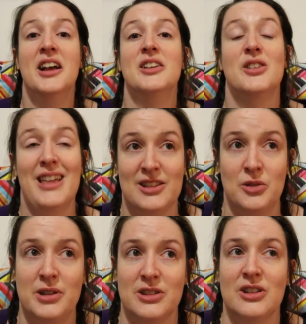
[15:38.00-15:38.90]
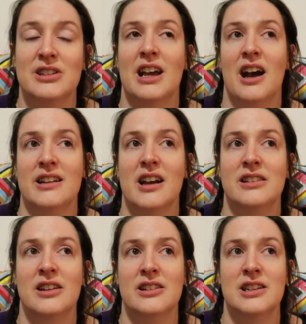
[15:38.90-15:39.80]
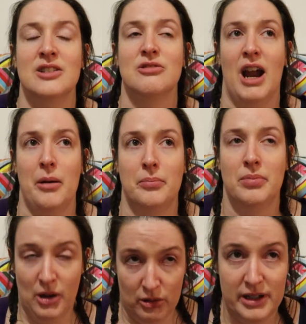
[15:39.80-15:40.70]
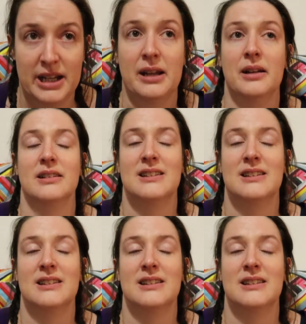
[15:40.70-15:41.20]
So that's always good. Yeah, I did grab Laurie